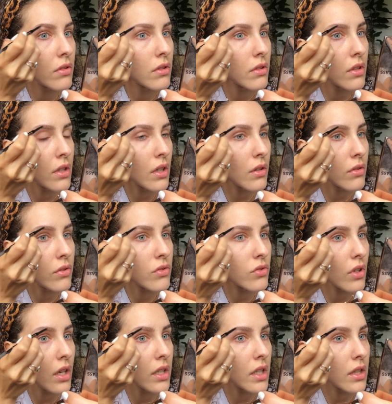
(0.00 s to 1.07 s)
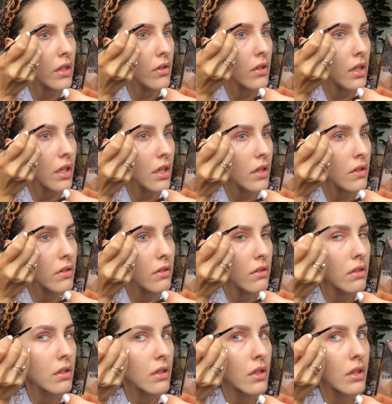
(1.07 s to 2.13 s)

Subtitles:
you know, drawn in little hairs.